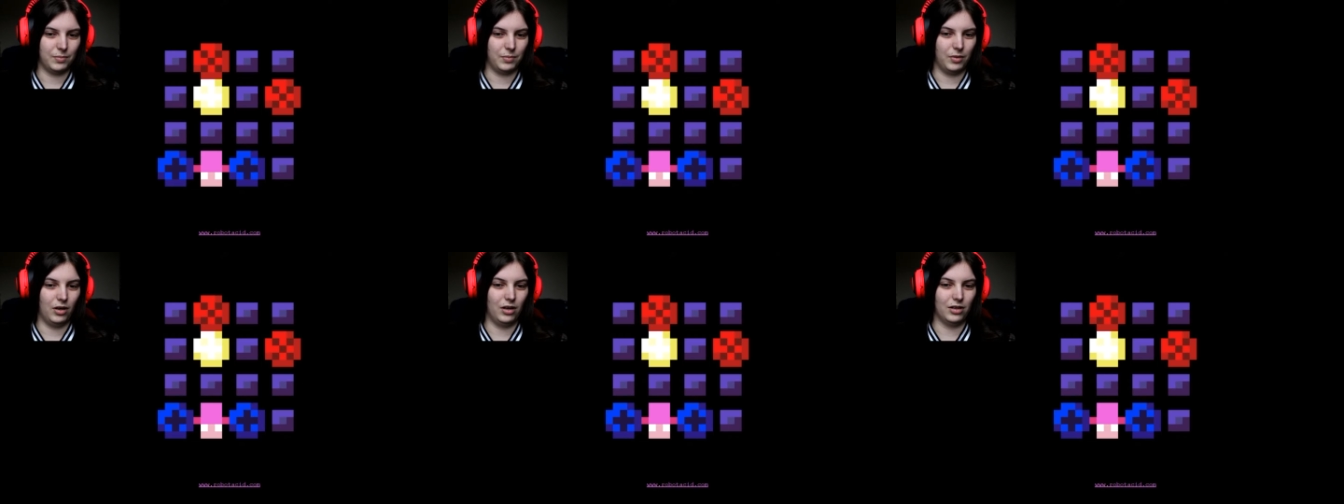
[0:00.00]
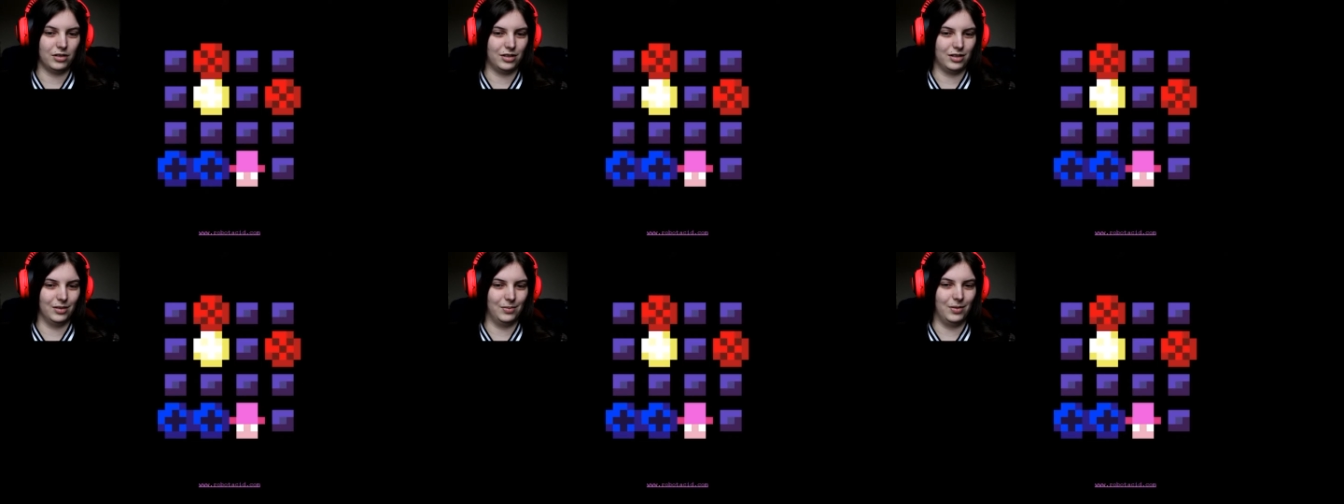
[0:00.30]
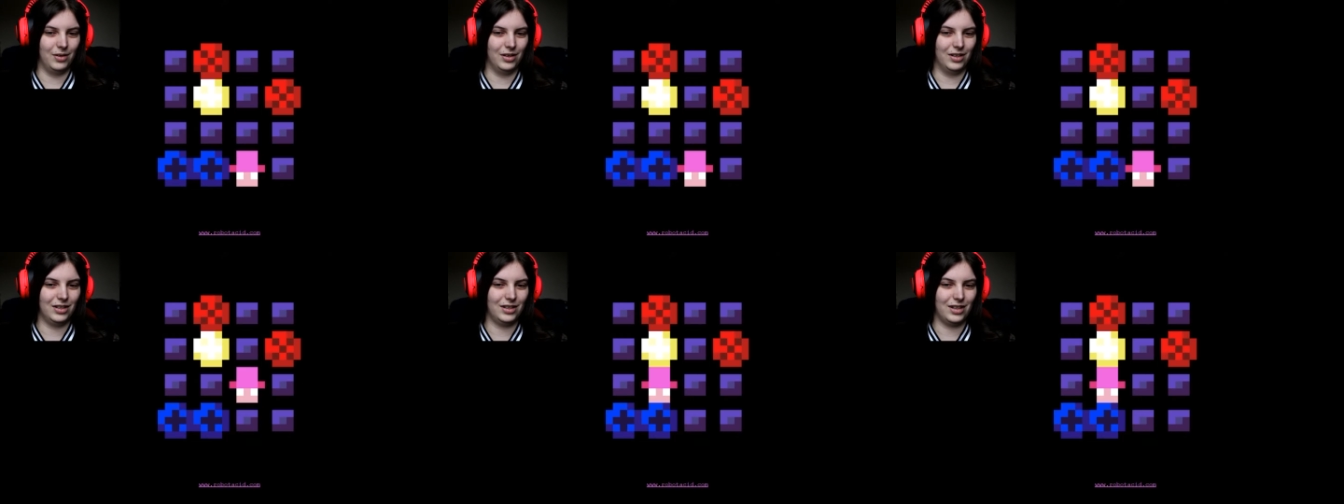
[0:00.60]

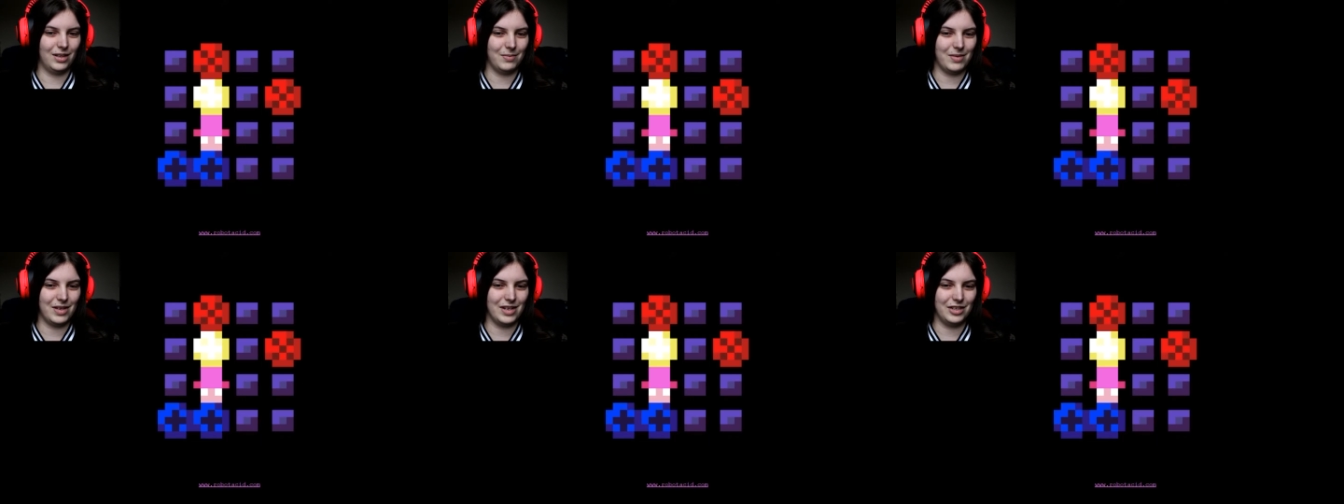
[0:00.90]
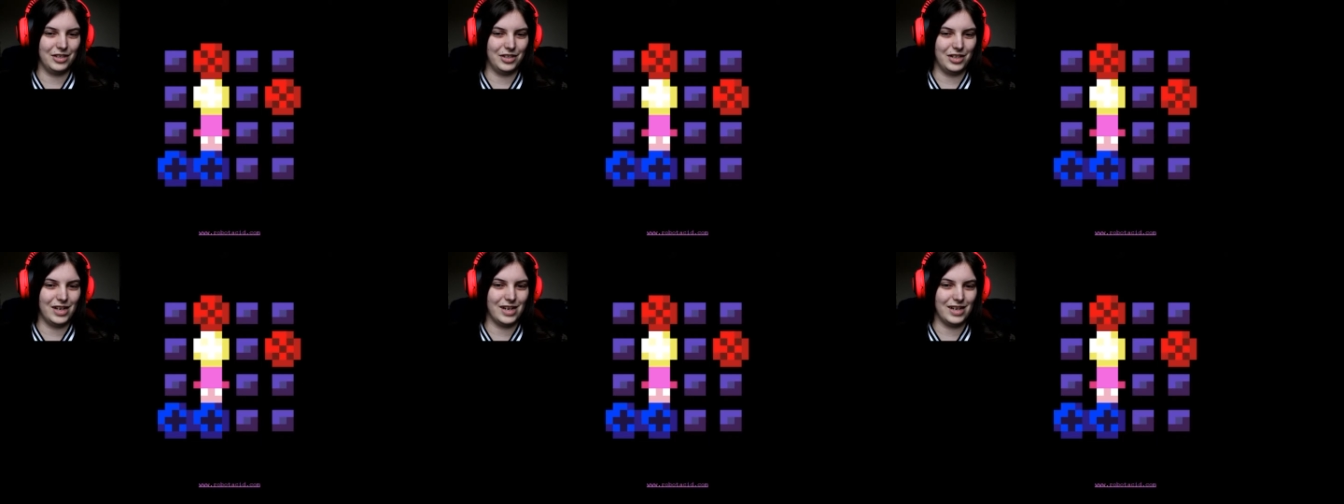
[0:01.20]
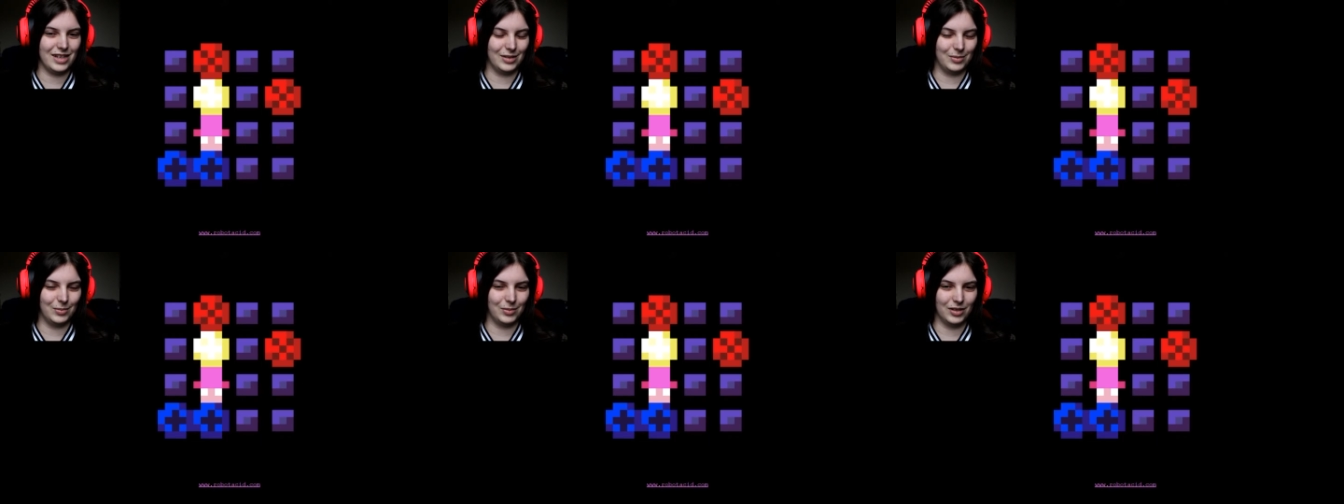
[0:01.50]
possible. I mean,
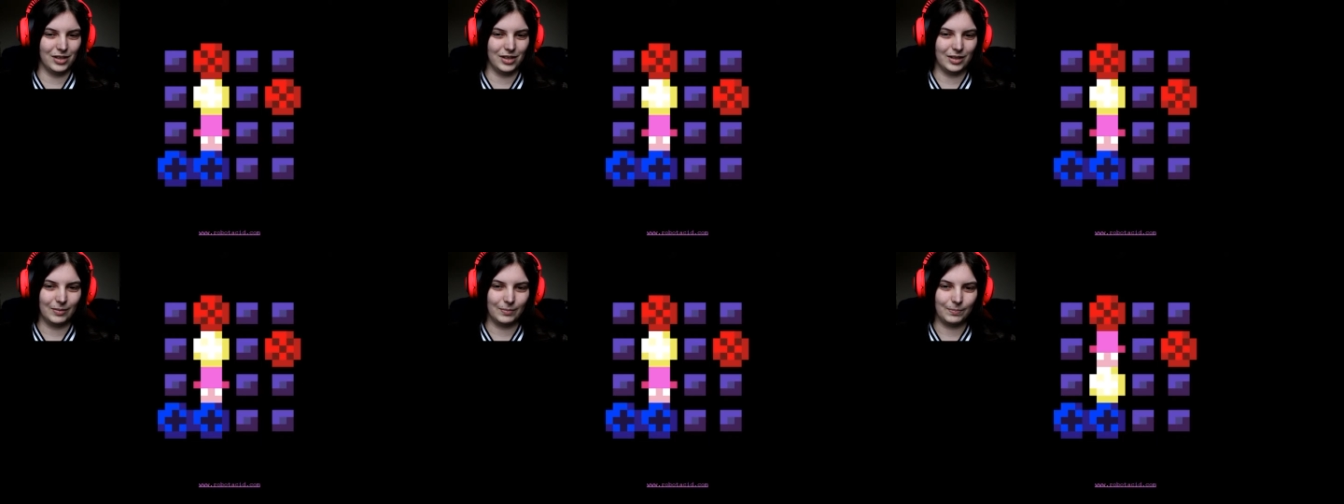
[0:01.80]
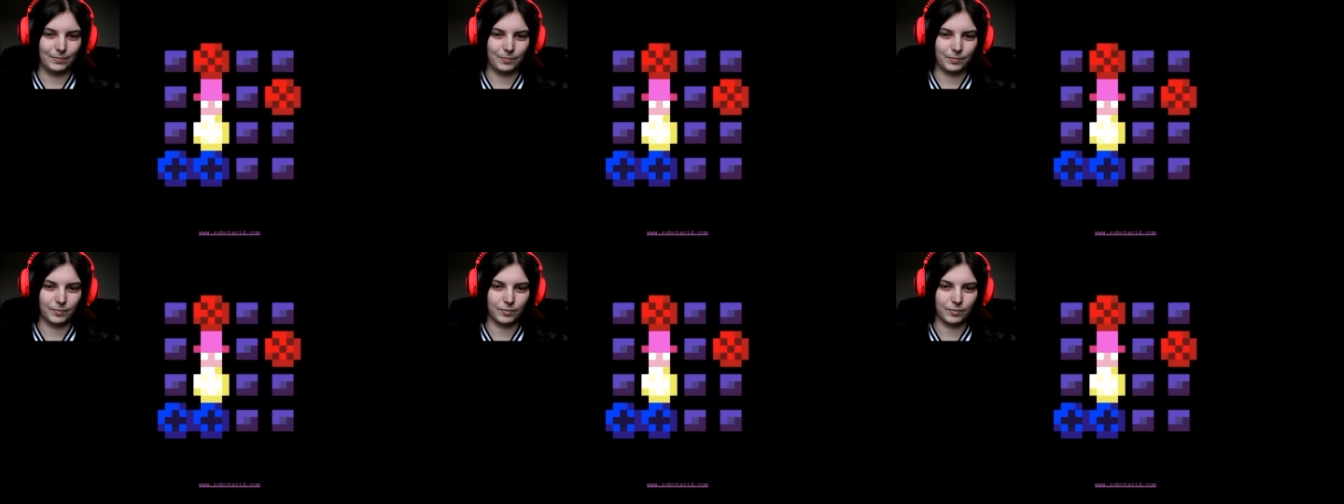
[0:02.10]
geez, but